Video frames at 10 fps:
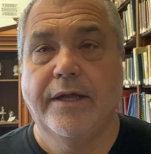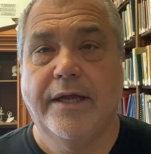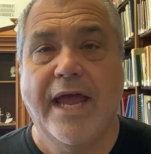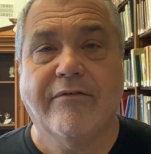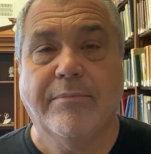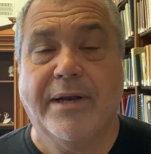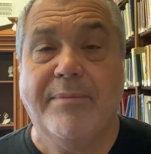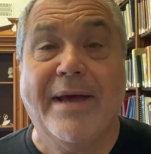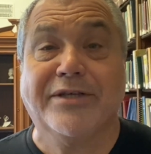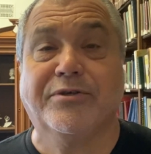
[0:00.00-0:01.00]
Hey everybody,
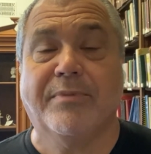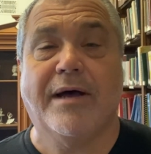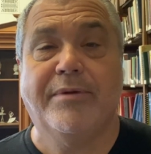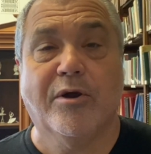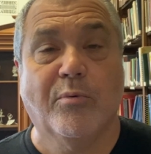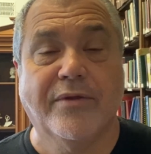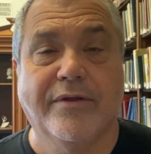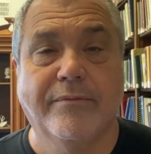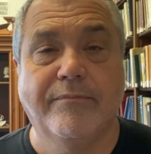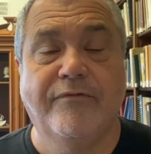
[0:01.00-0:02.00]
Pastor Bob here with
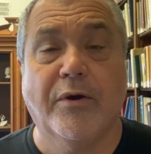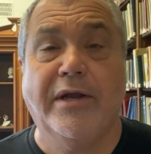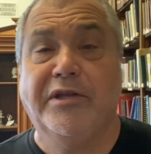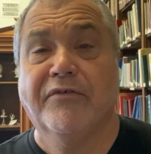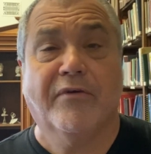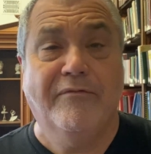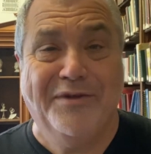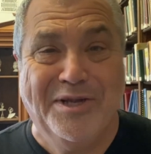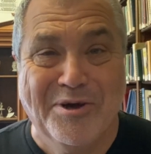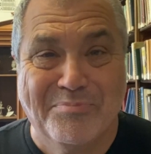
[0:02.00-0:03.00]
a very different
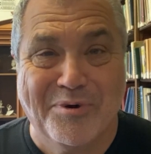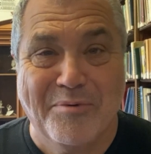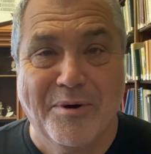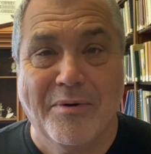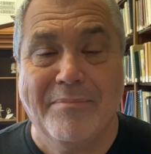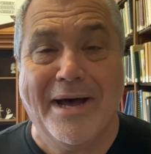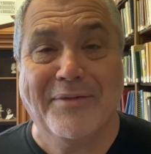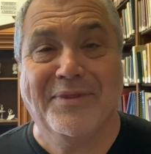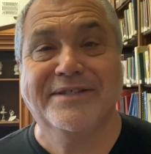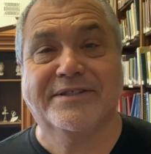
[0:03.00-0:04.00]
video promo
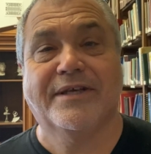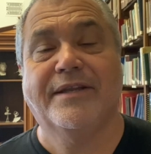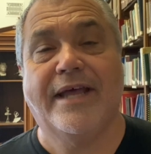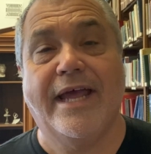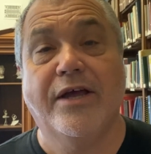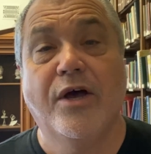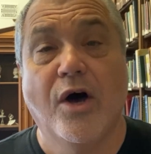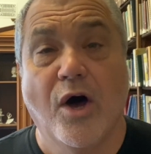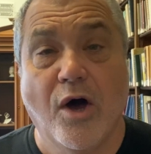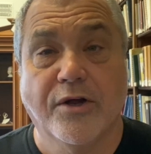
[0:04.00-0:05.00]
about this Sunday,
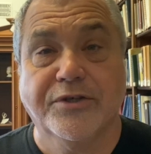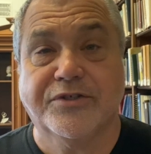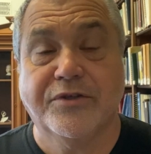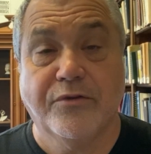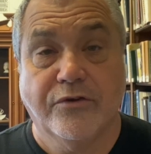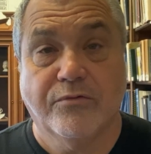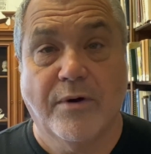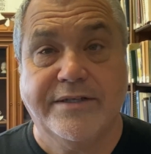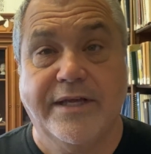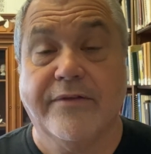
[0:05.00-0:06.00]
August the
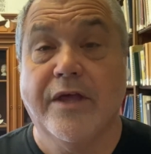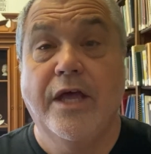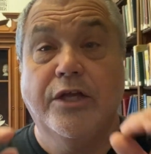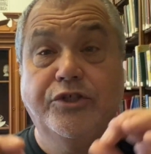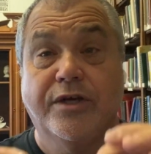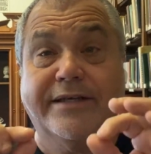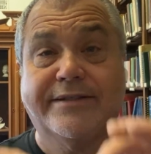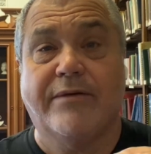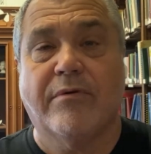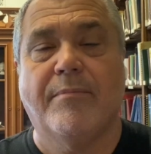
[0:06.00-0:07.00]
20th. Just
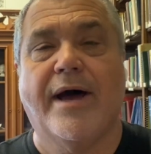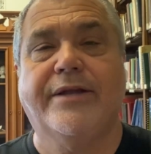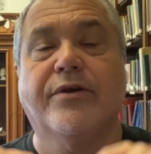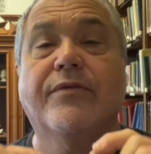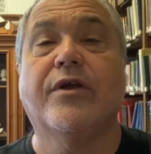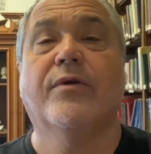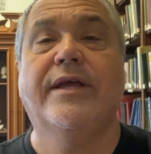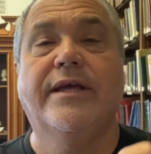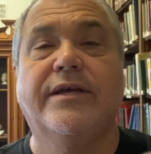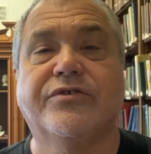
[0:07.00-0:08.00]
a reminder, there
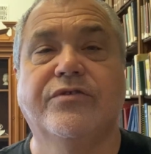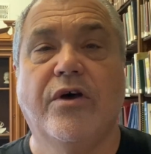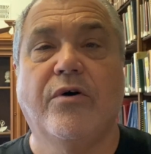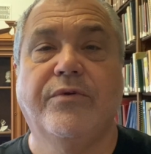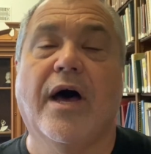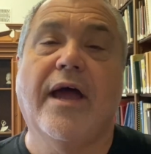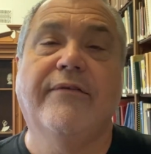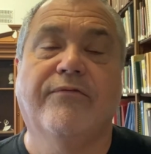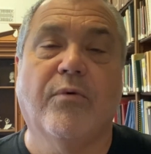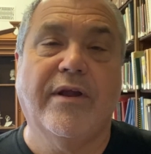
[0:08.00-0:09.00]
is no
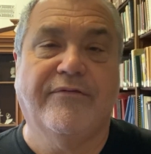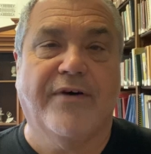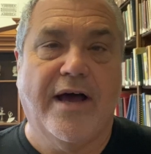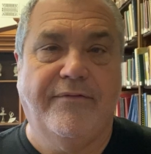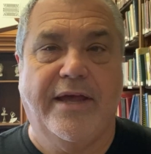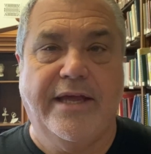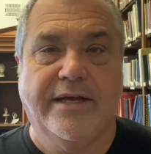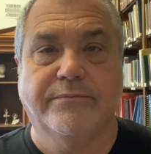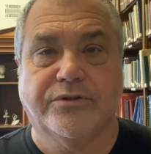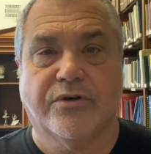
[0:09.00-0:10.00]
9:45
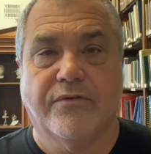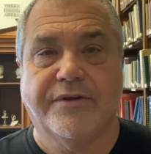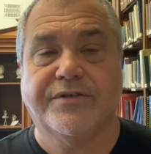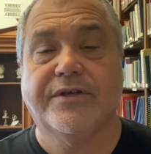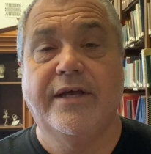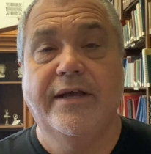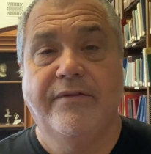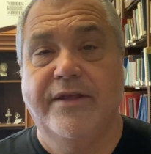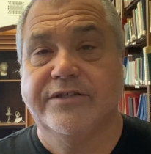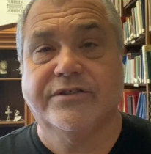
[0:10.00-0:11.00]
a.m. service
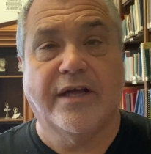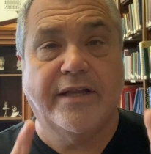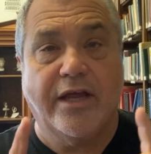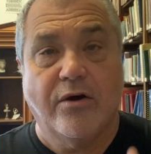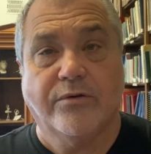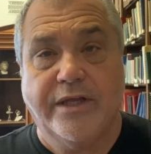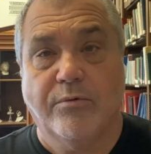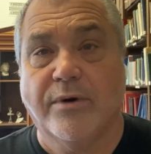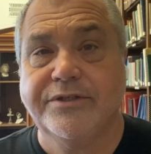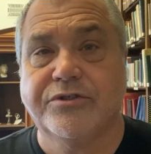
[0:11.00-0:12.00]
this Sunday, only
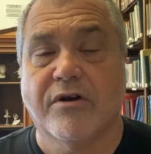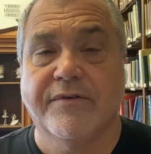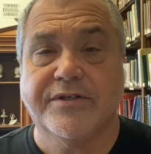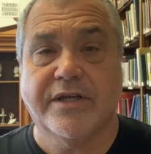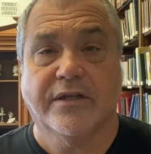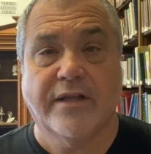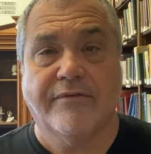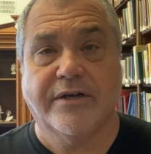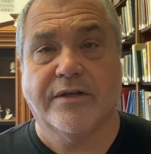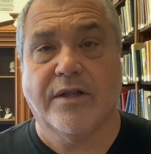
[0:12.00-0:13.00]
one service at
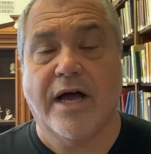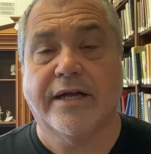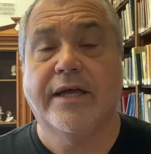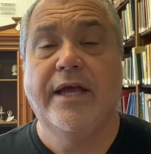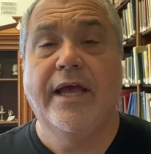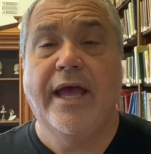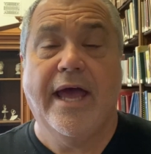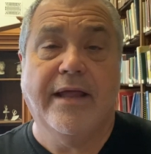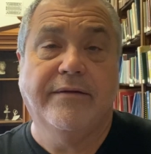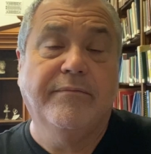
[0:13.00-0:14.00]
11 o'clock.
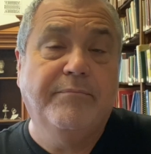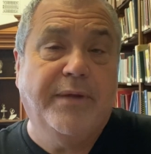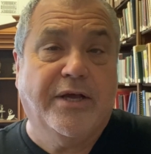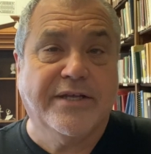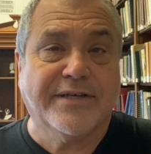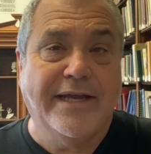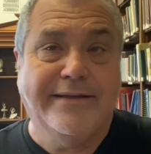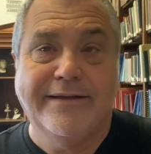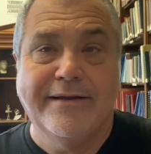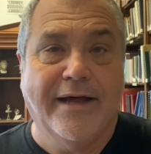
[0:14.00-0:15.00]
And because I
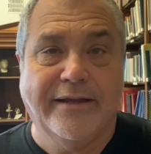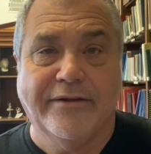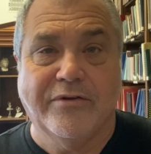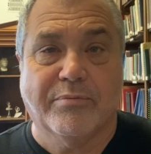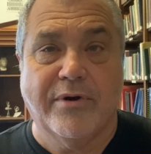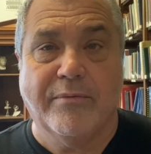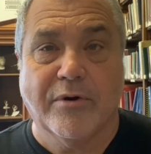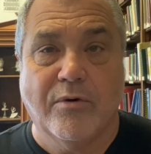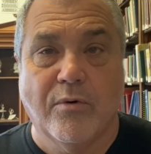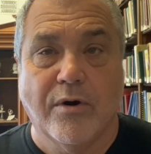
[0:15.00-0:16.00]
did not get to
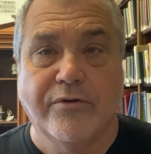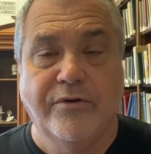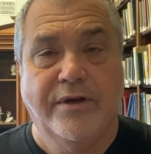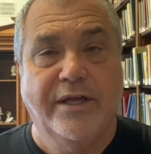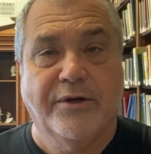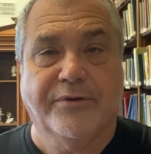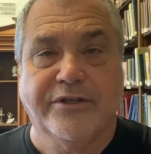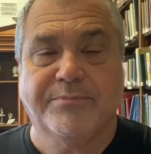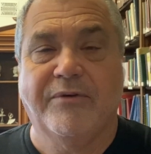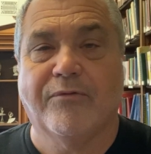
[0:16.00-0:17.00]
pre-record due to
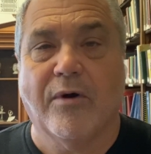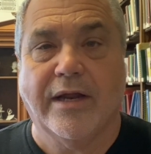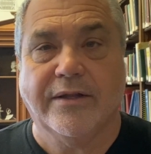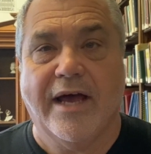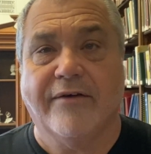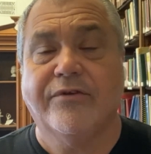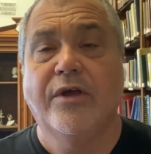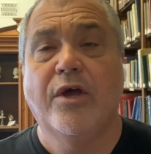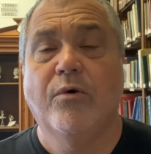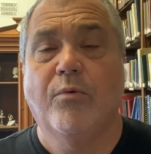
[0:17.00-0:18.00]
illness before I left,
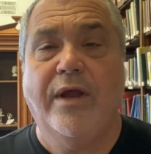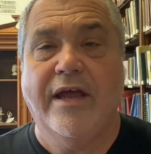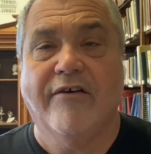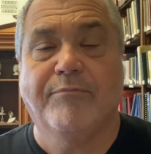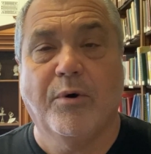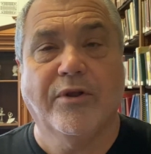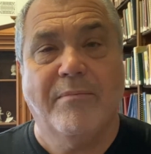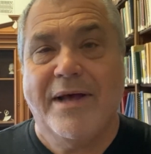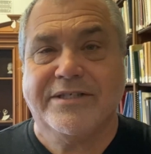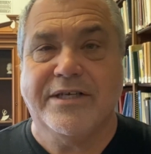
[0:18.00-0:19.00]
we have pulled a
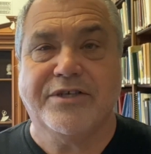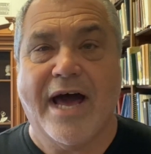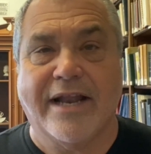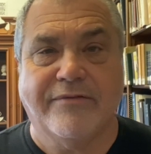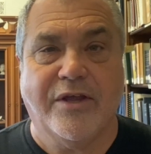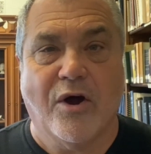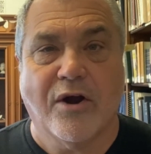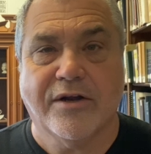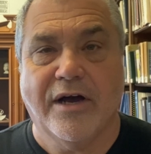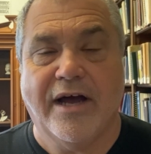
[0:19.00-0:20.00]
message out of the
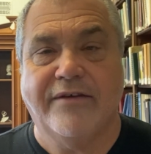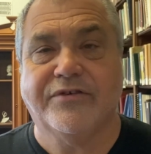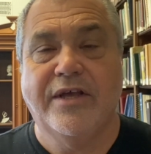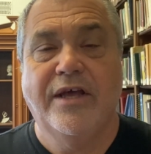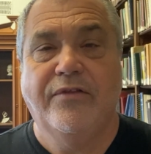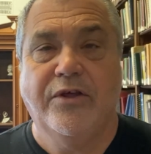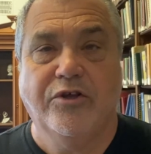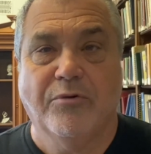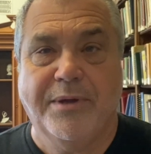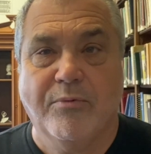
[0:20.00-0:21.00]
archives that
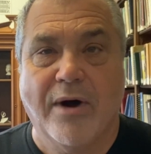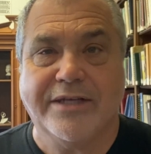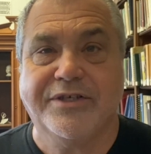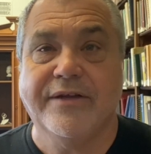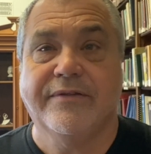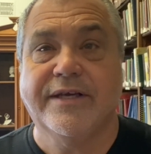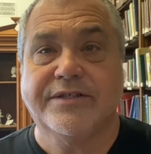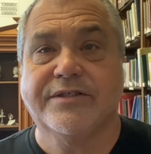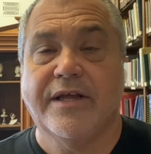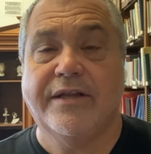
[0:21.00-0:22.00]
you'll be watching this
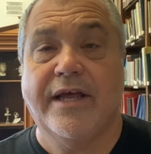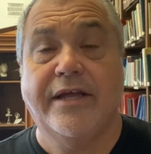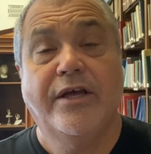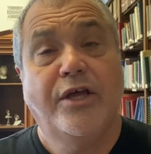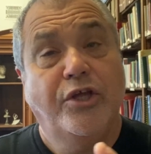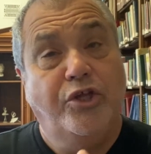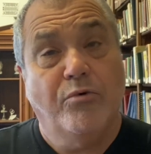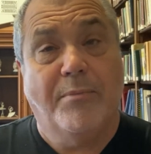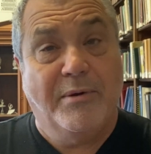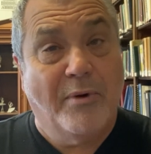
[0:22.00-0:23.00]
Sunday. You
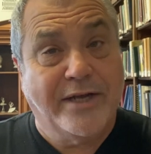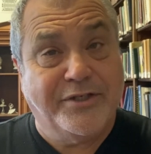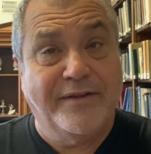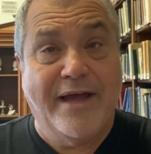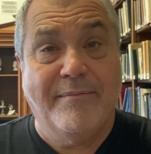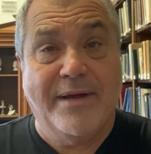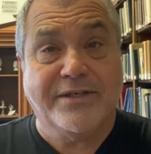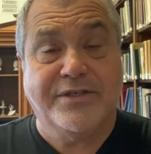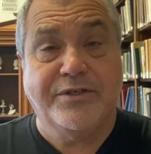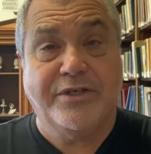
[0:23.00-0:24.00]
will be watching that
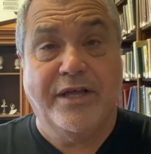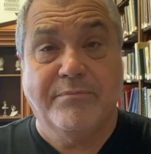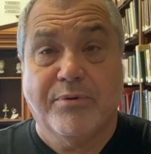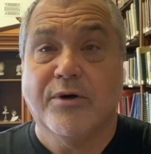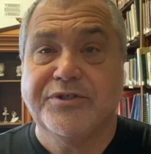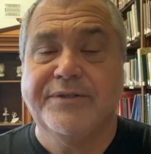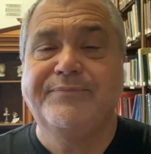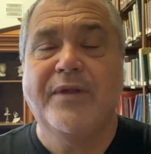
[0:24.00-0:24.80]
message in person